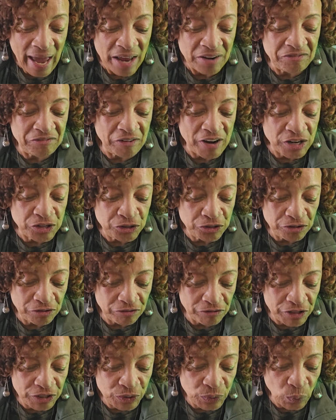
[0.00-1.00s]

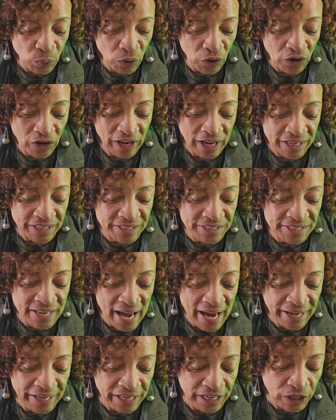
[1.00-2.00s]
adventurous work,
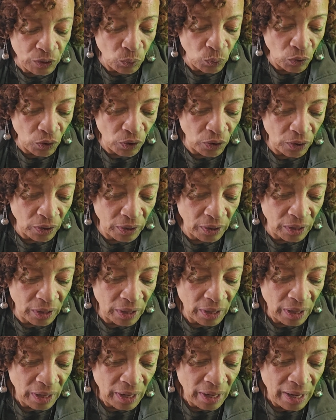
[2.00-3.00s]
exciting work.
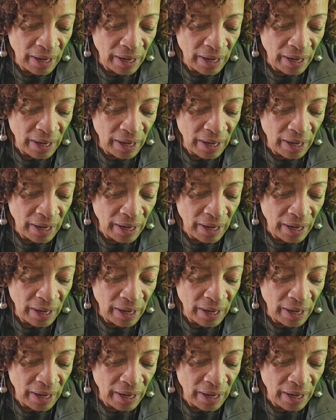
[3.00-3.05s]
